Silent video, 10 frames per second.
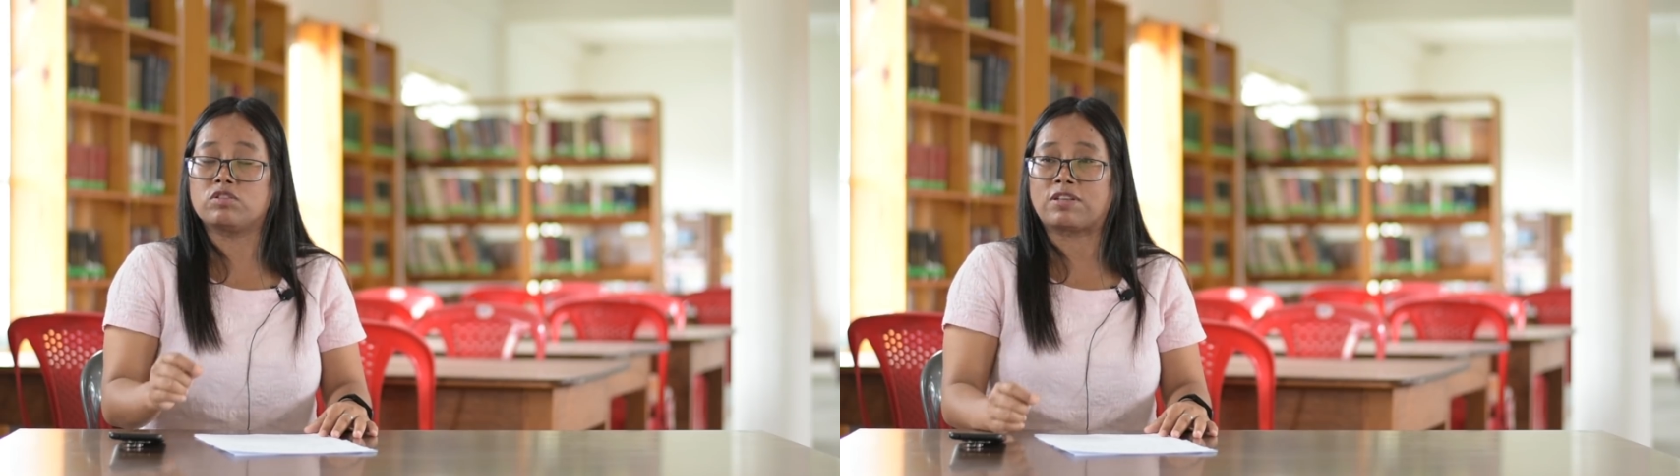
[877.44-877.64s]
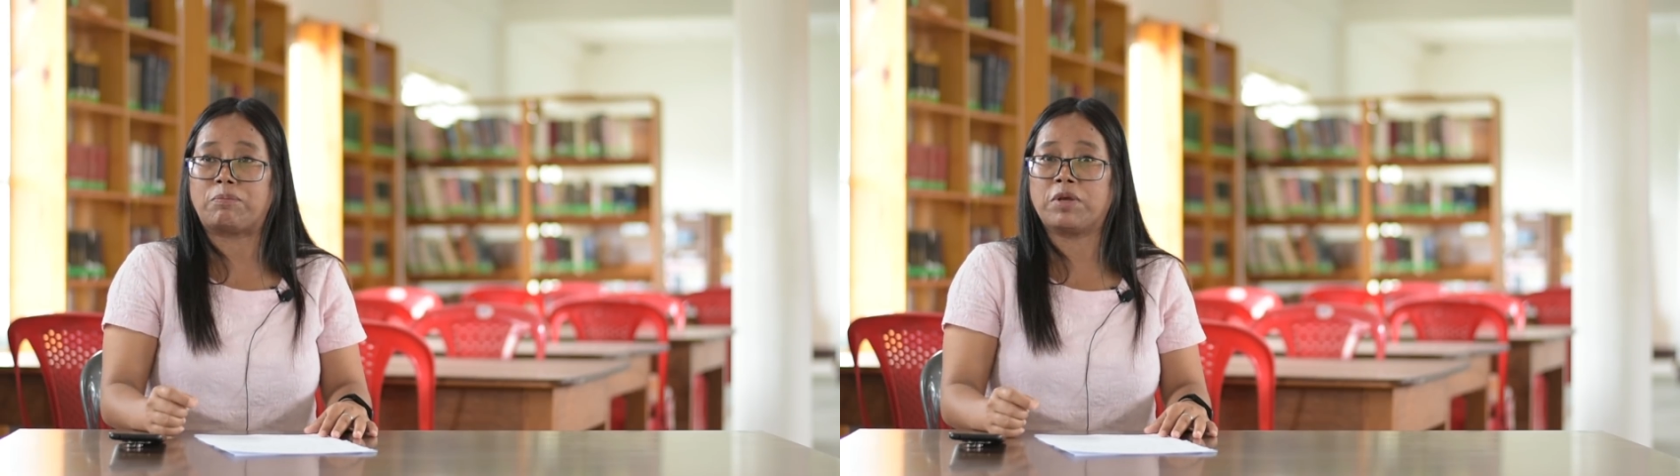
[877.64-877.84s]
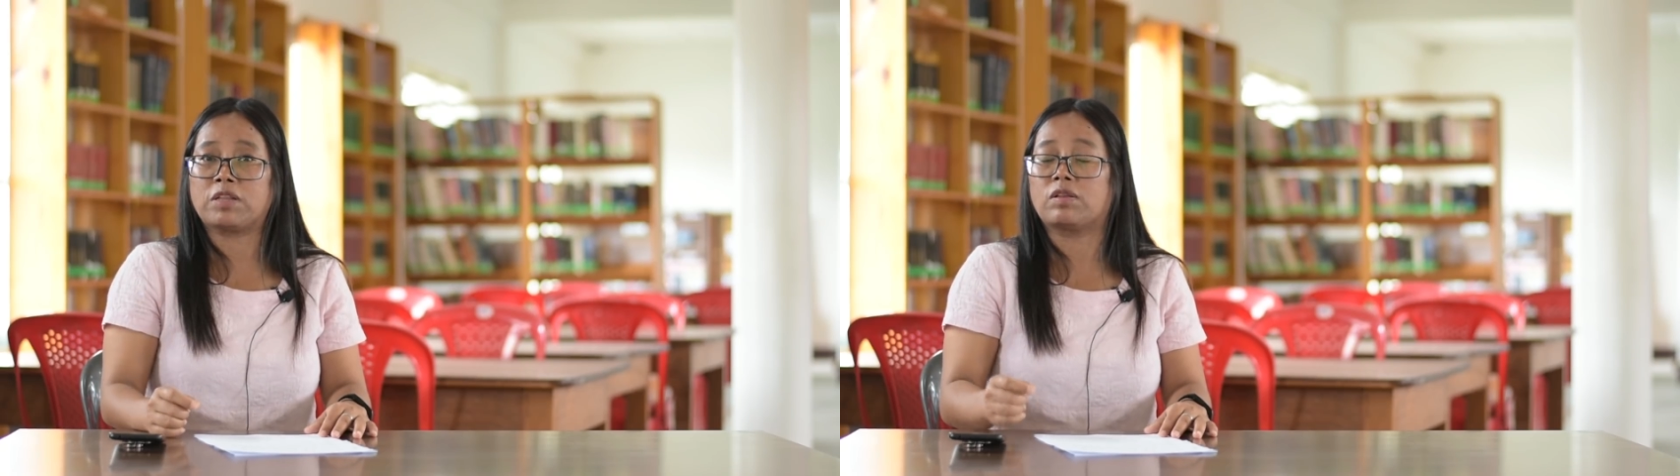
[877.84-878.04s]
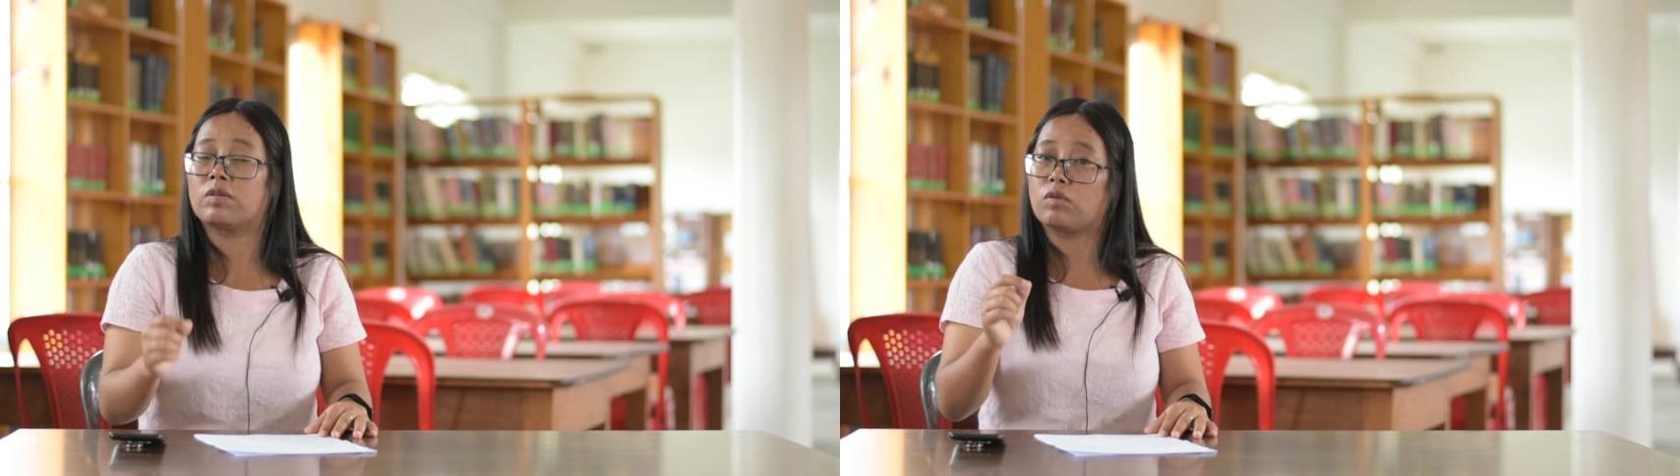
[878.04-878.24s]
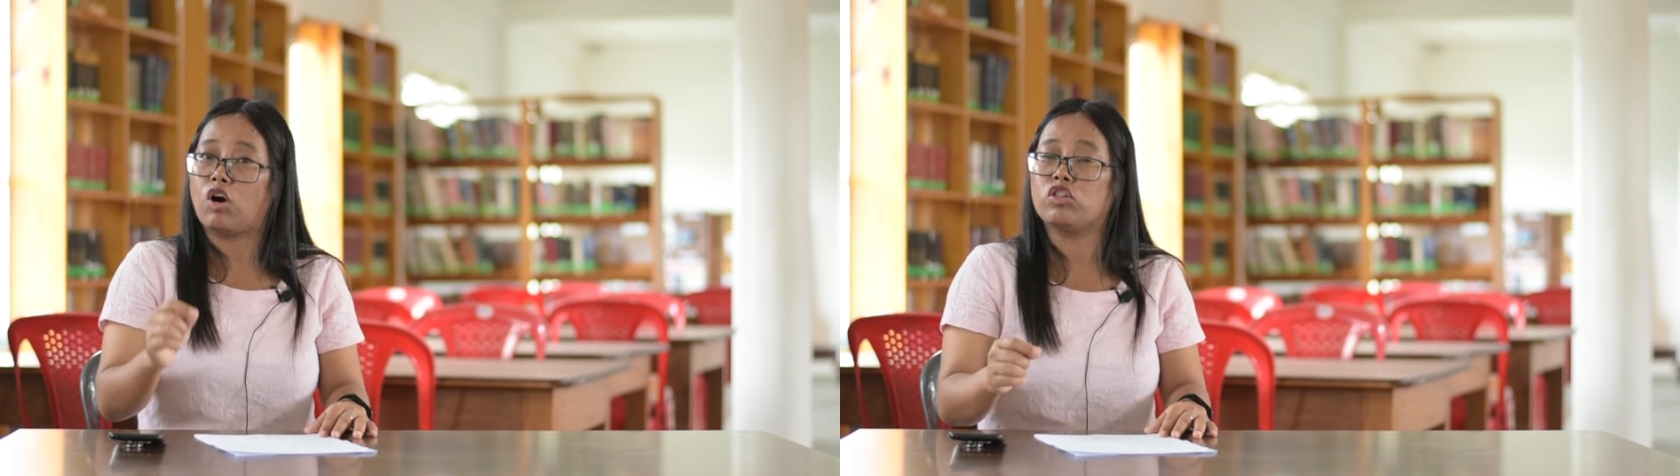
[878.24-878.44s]
submit
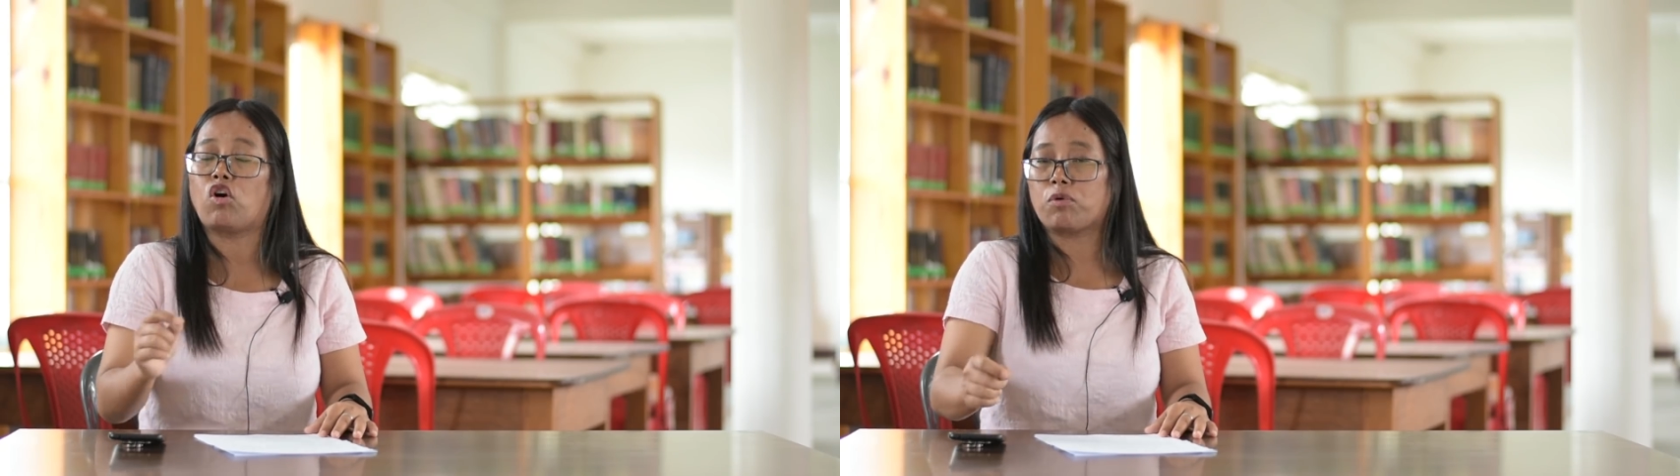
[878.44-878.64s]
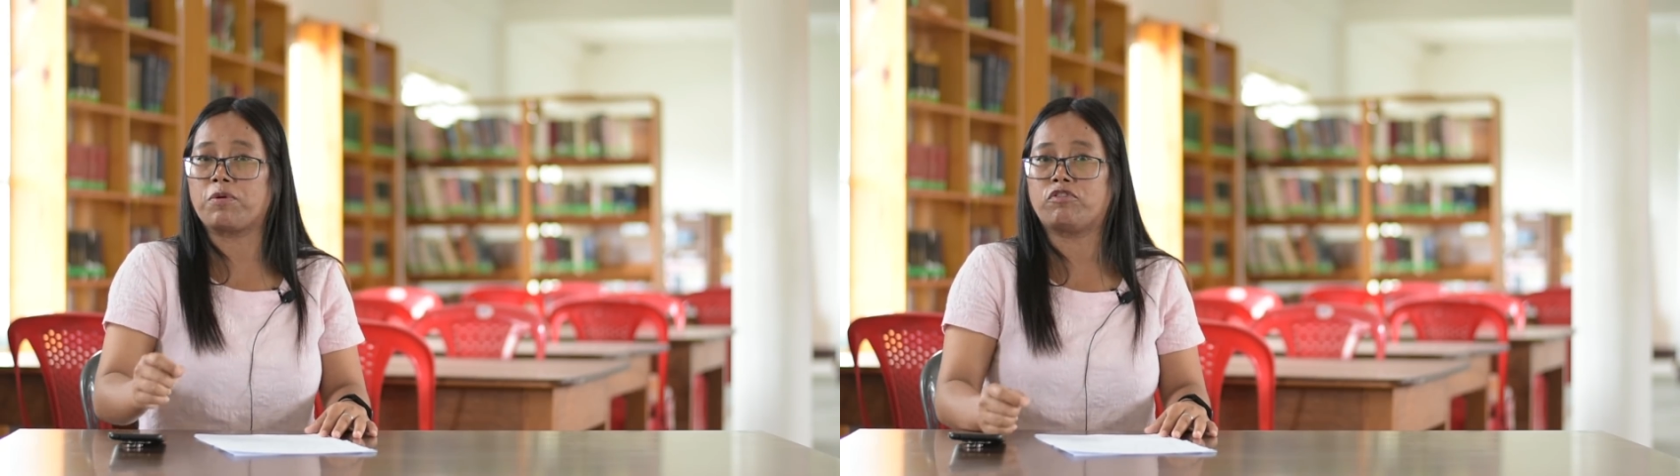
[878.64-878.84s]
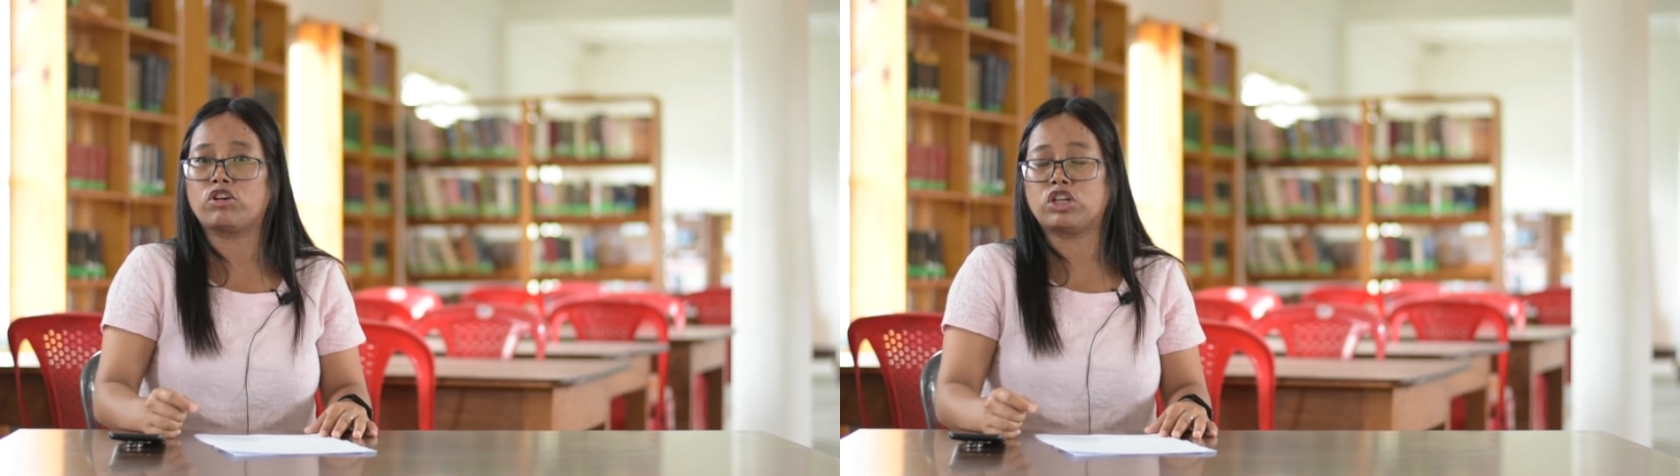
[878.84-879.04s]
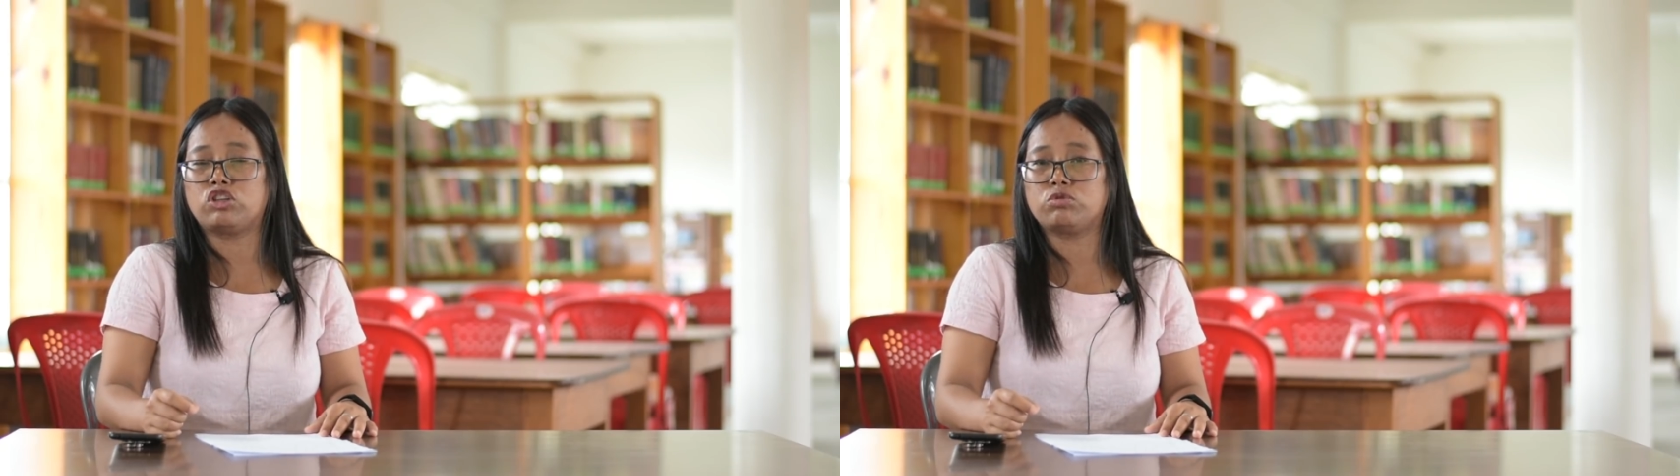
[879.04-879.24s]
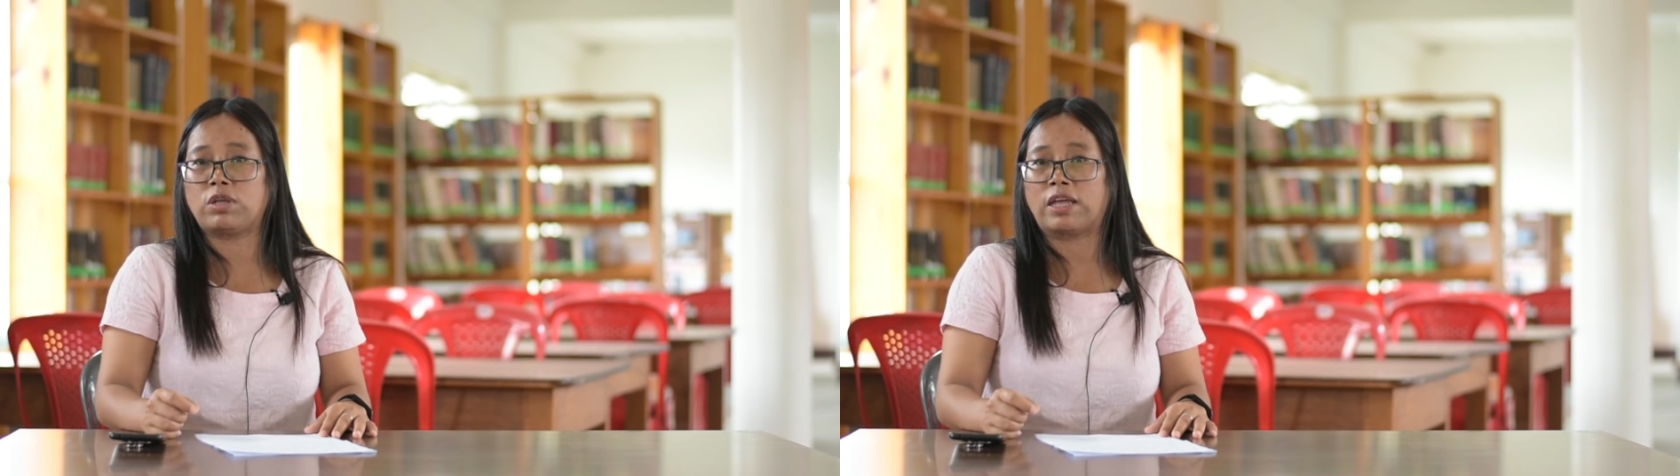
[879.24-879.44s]
on or before the
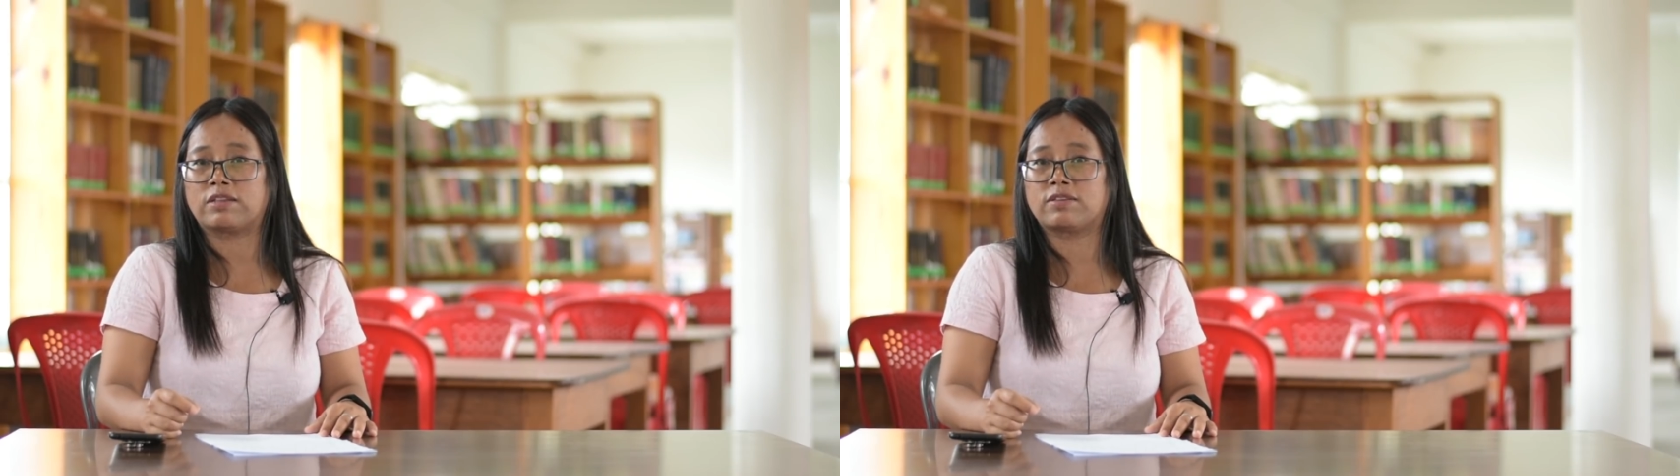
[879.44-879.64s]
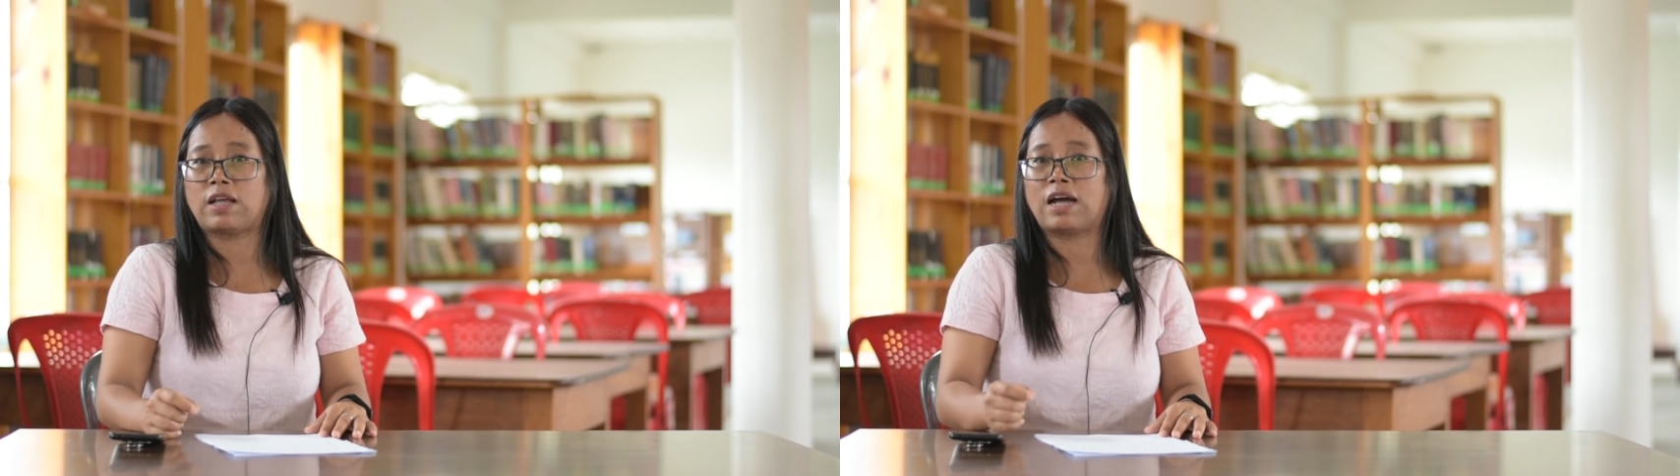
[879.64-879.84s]
due date.